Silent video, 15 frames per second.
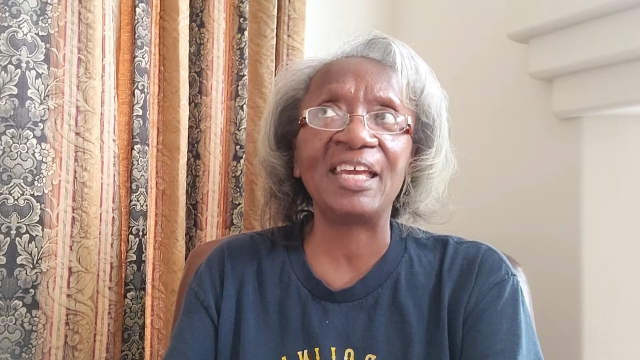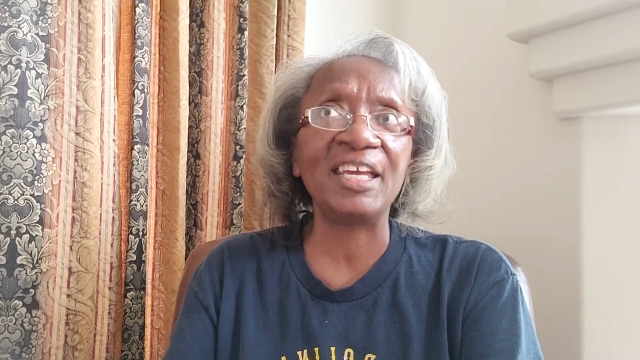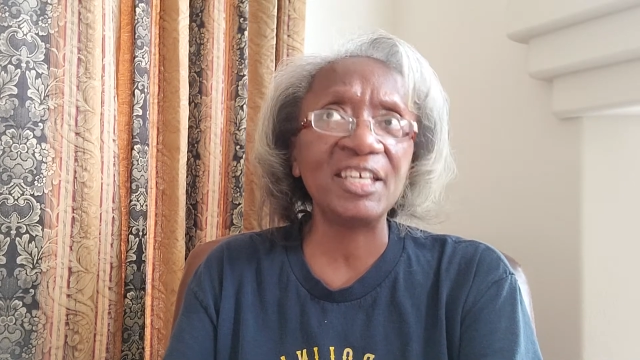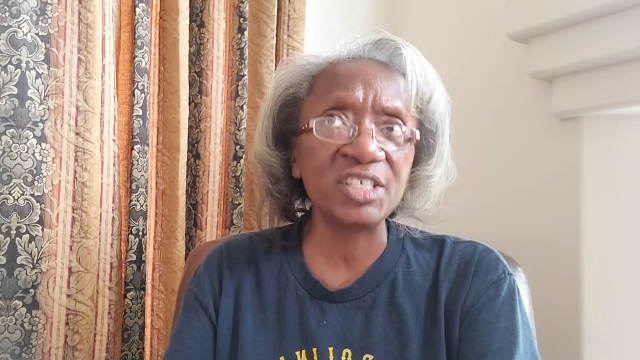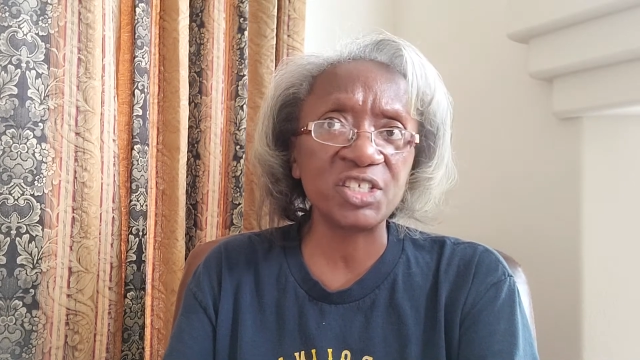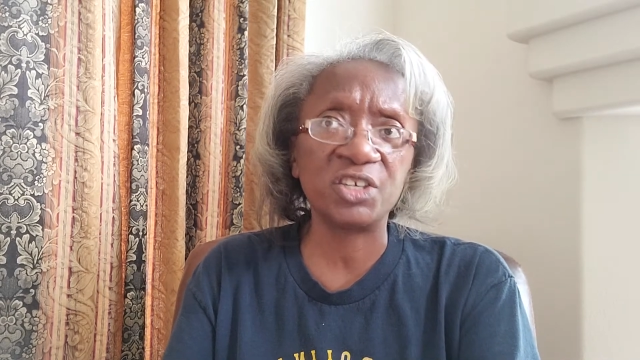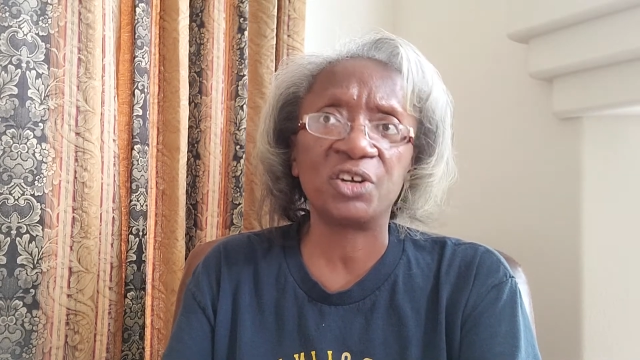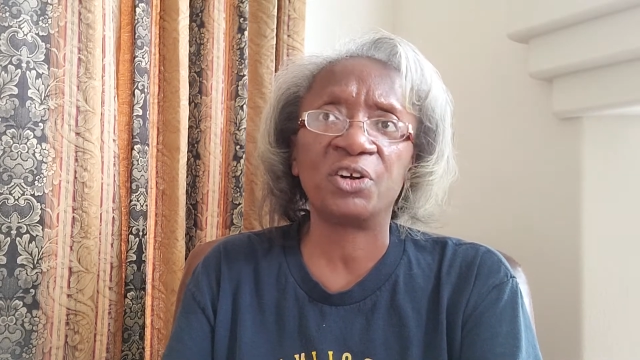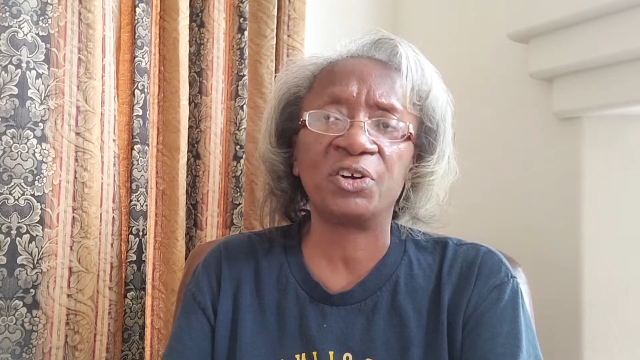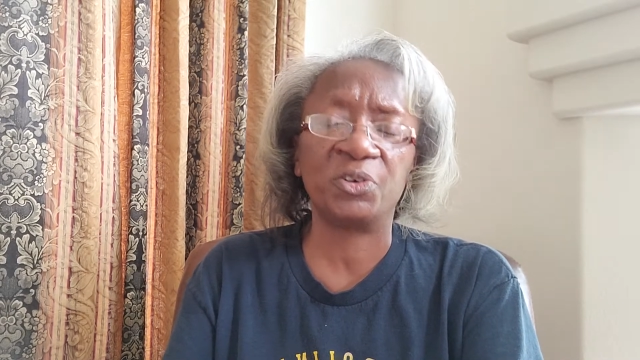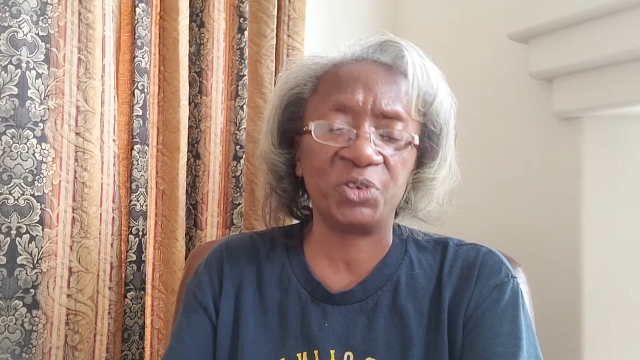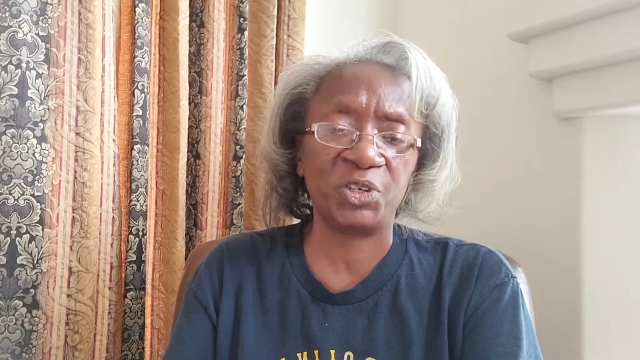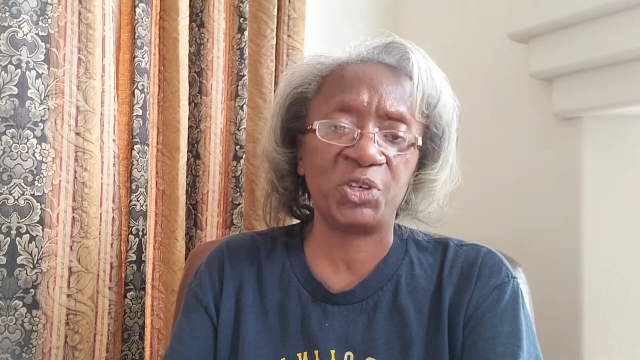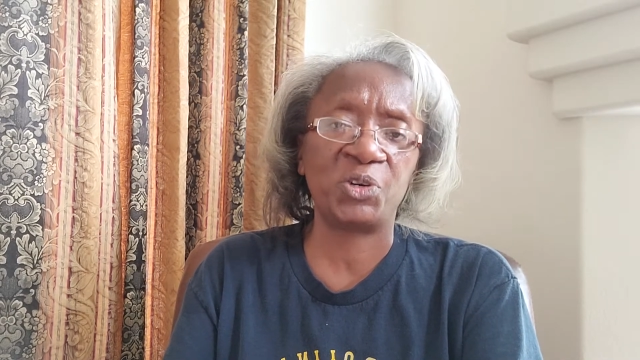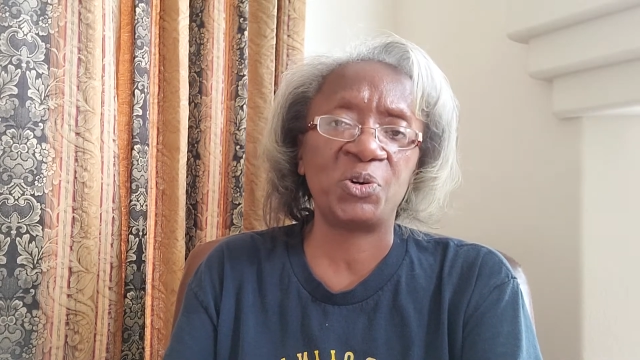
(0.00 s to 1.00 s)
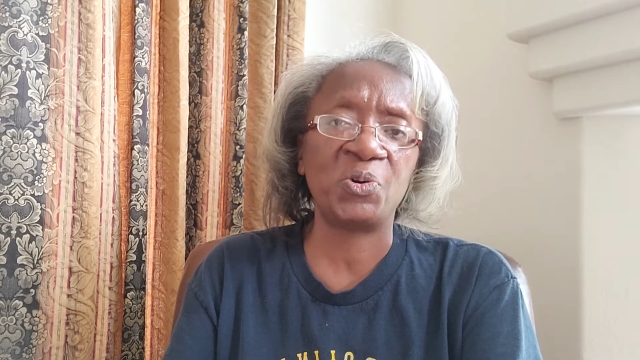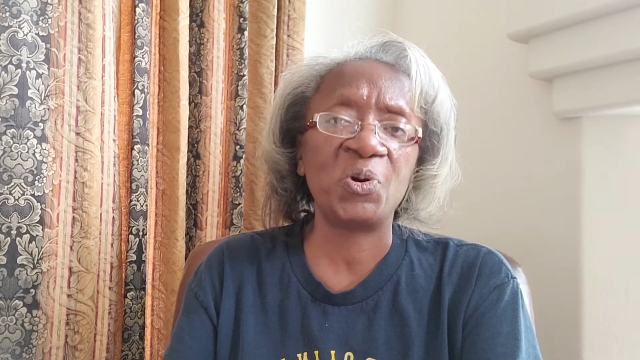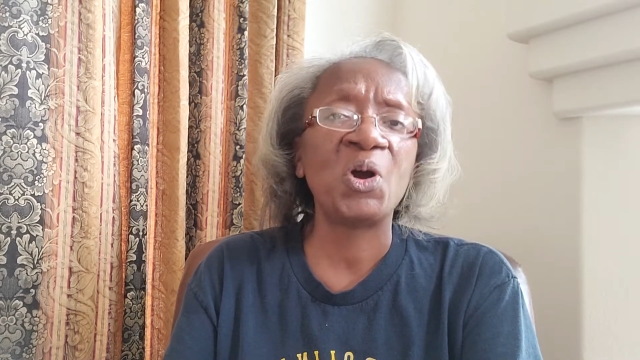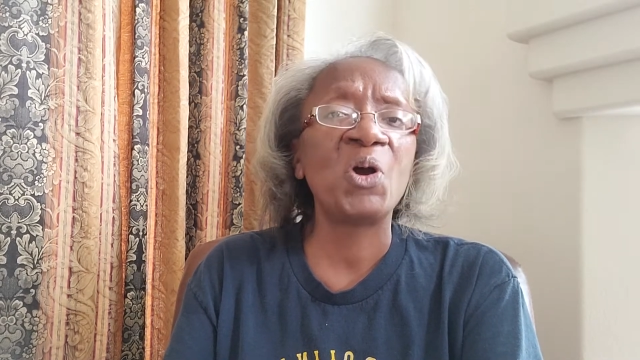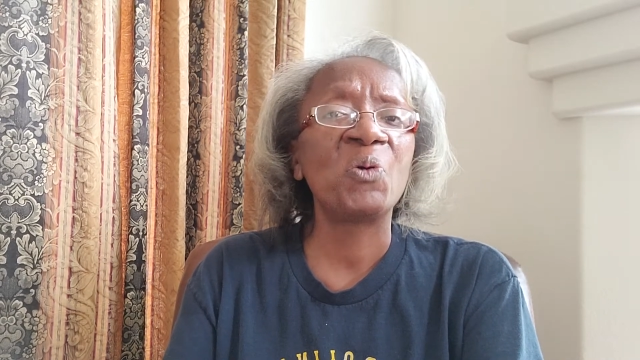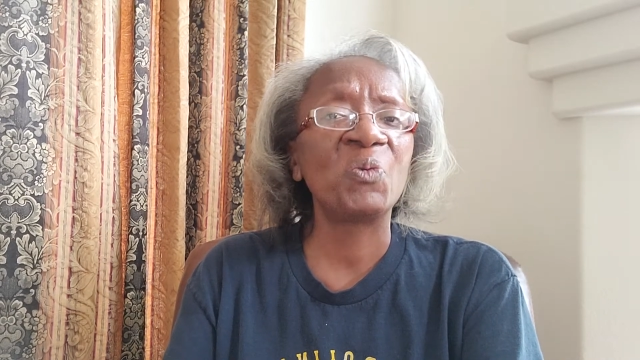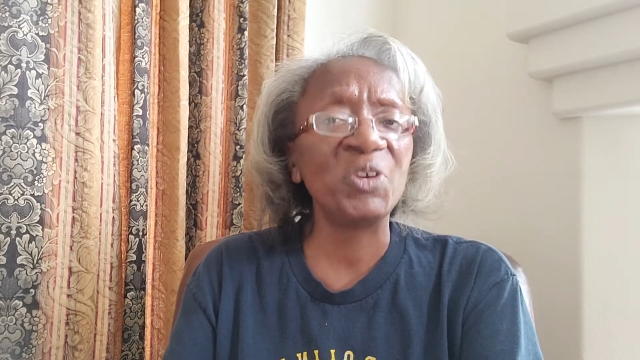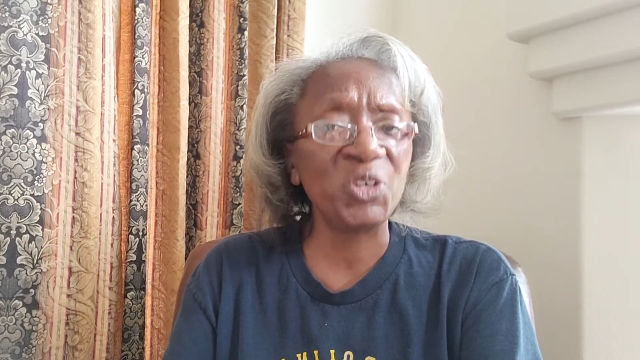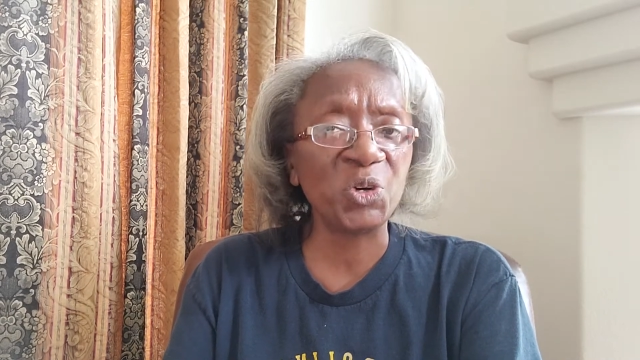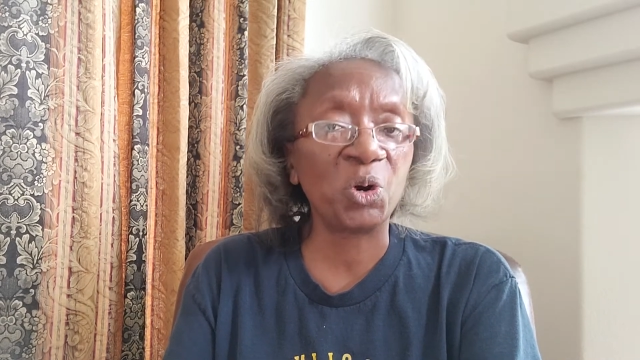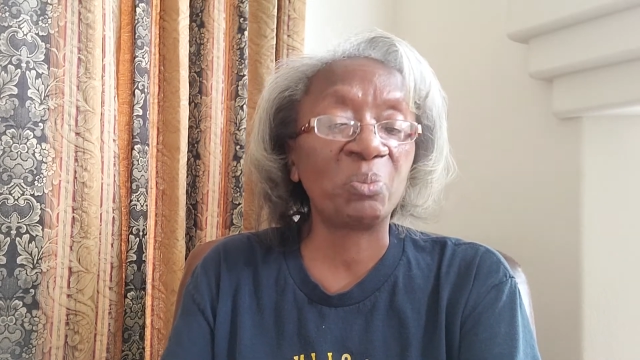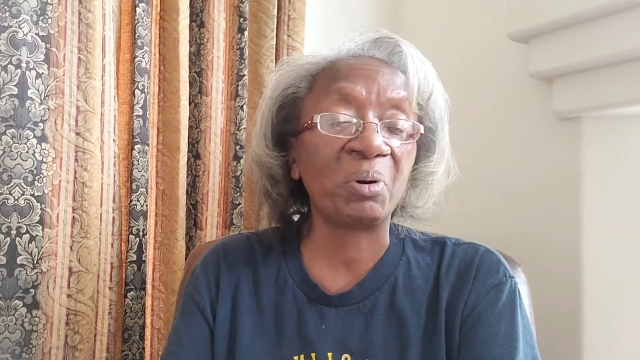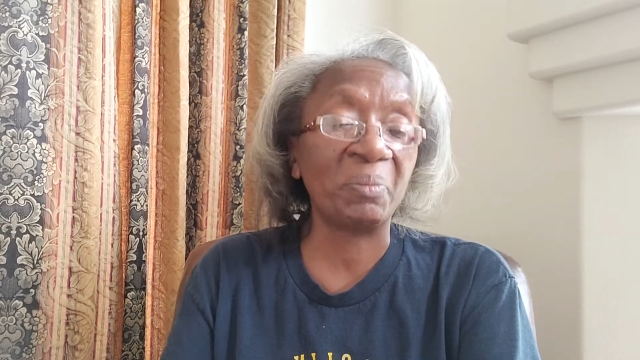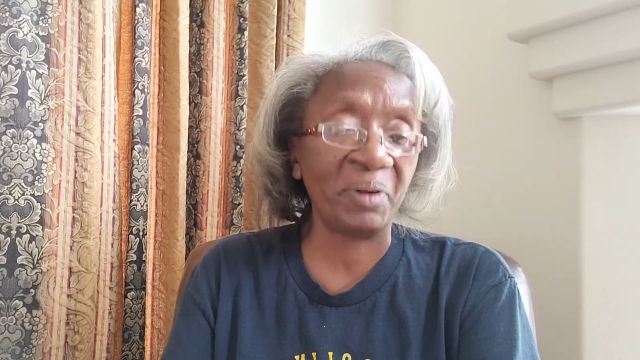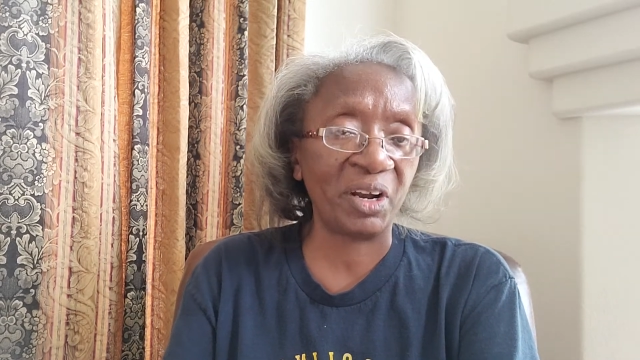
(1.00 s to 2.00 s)
easier on you when you
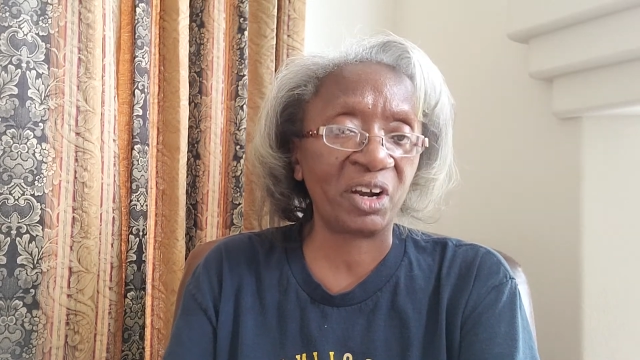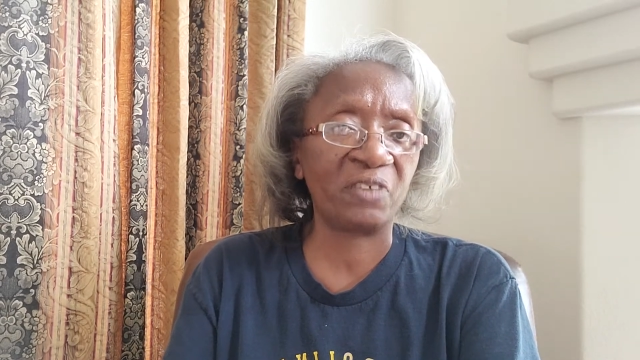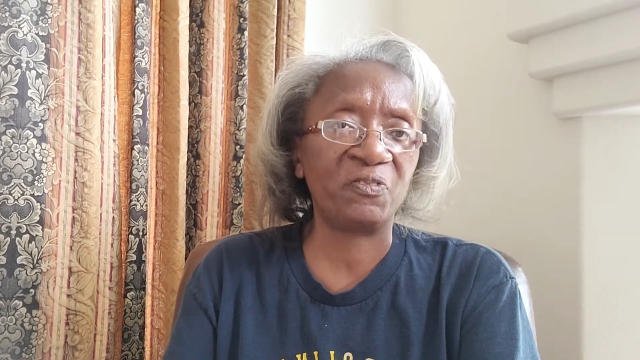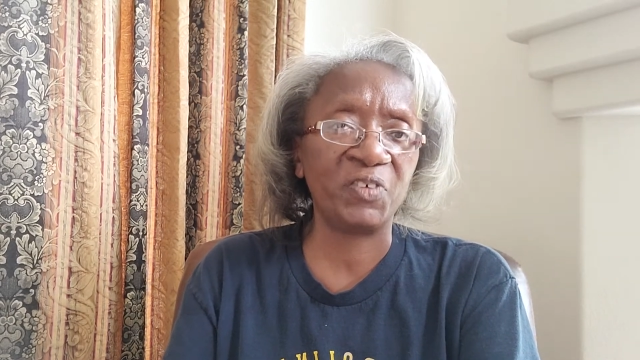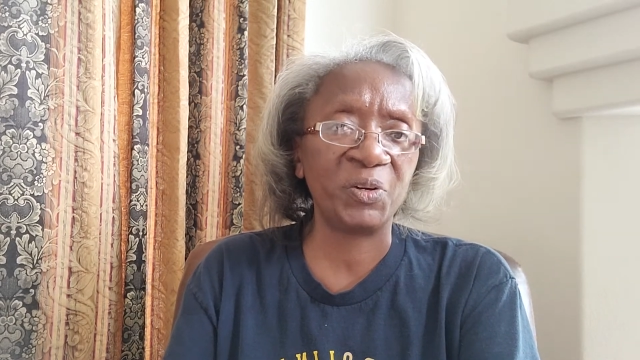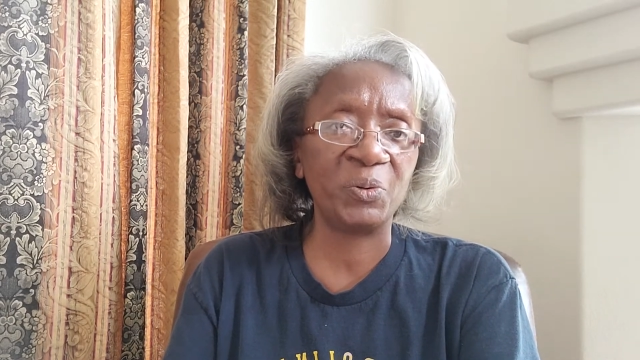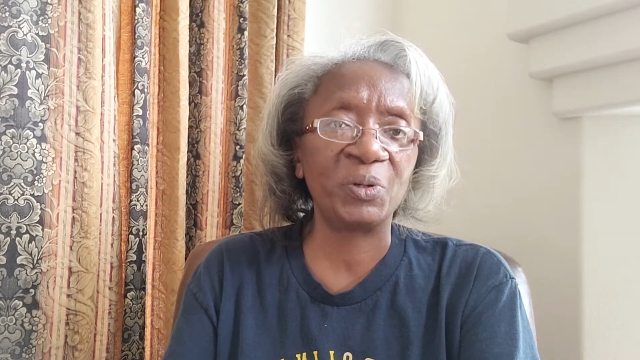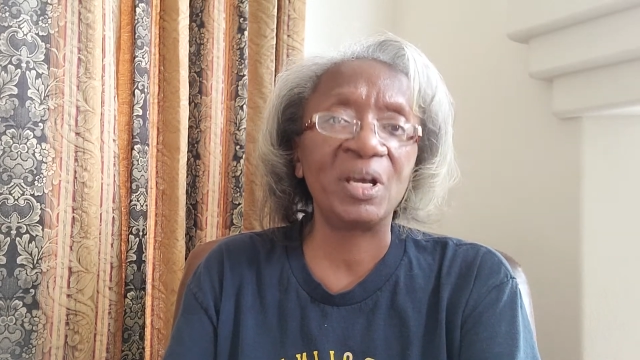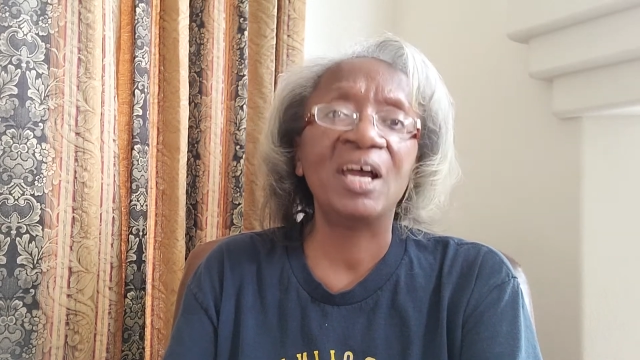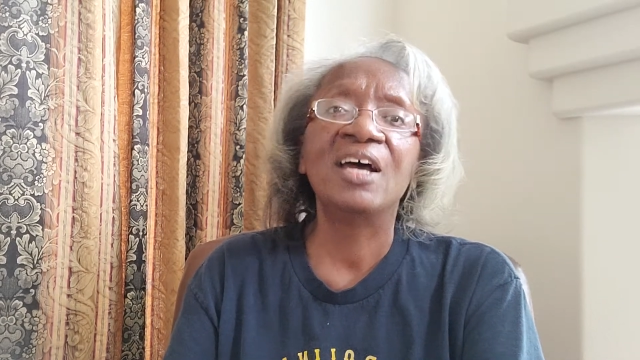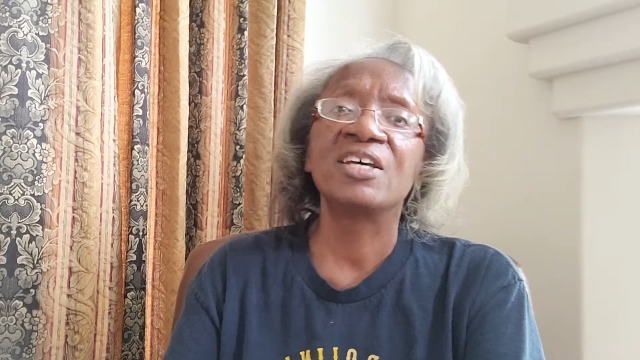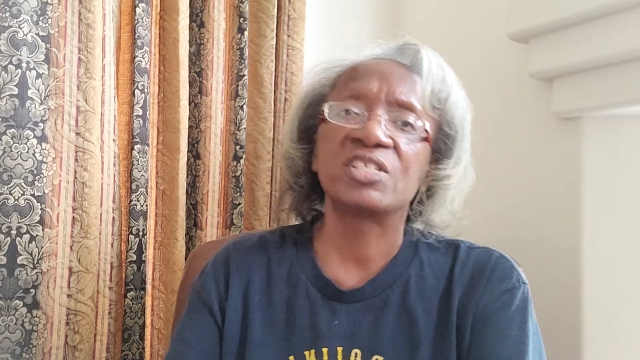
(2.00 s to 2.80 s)
are preparing food.